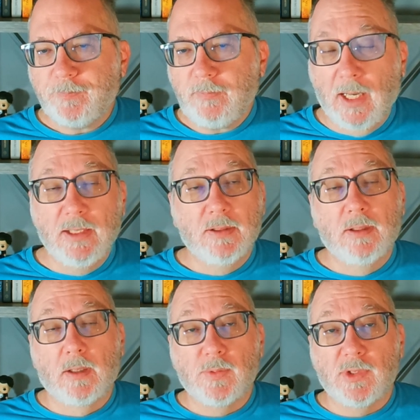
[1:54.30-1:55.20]
I just
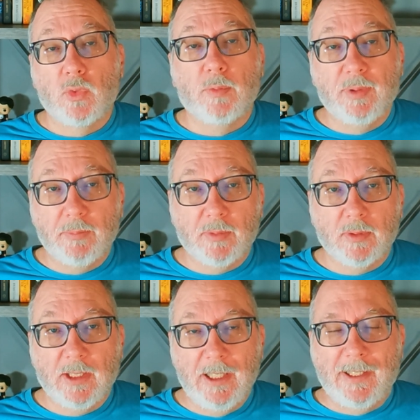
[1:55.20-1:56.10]
thought it was the old people
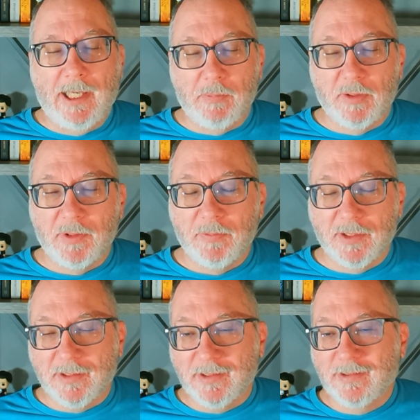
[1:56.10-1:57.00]
keeping them in
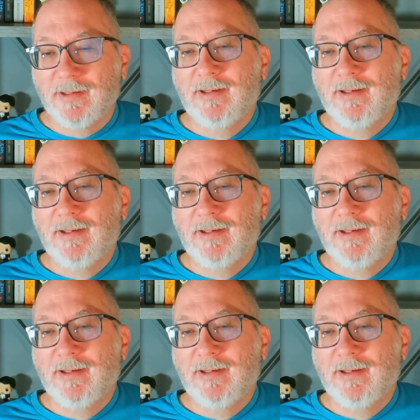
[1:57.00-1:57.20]
business.